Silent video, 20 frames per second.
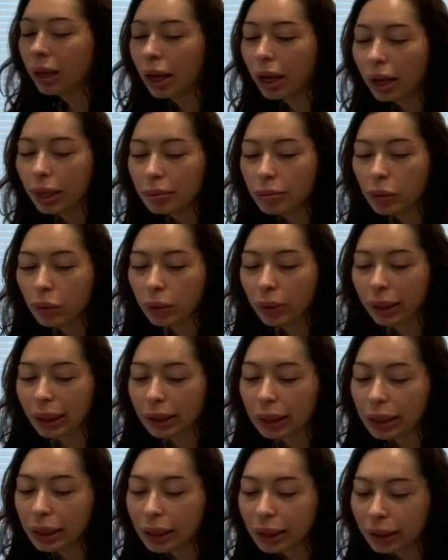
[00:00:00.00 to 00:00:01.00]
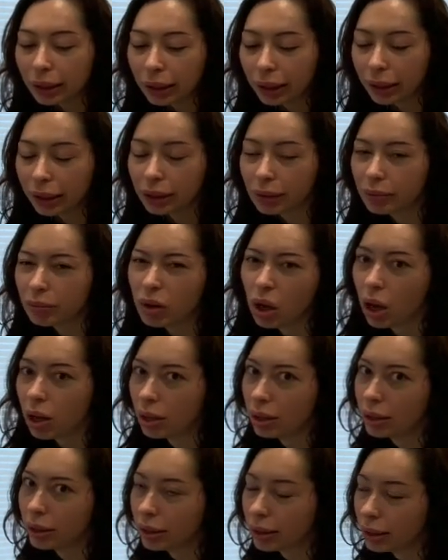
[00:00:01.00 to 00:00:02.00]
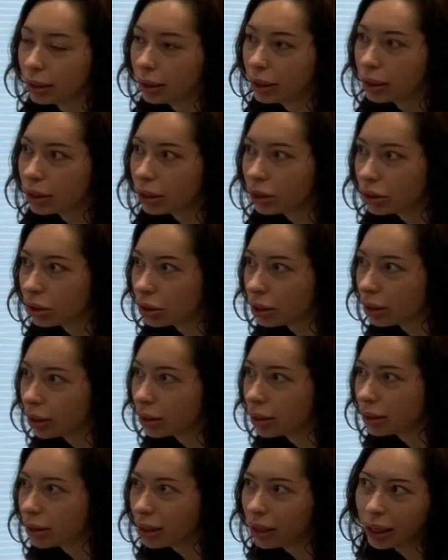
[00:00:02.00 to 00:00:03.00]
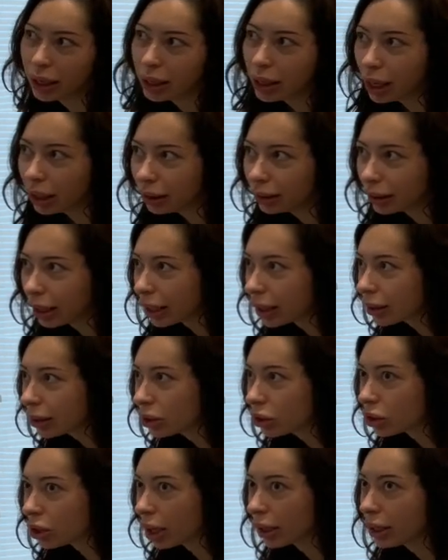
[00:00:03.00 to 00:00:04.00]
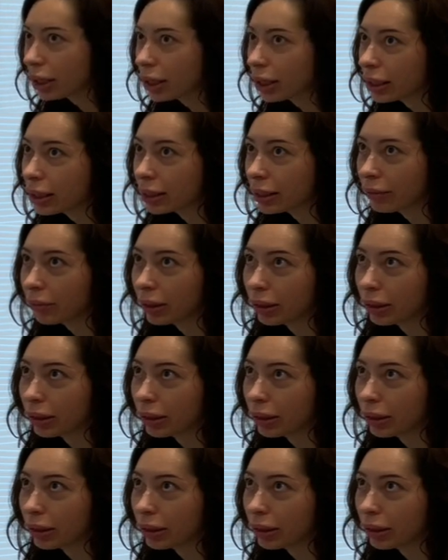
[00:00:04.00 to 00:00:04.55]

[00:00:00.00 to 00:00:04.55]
I'm oily and I'm not. It's just, and I kind of like the shine makeup.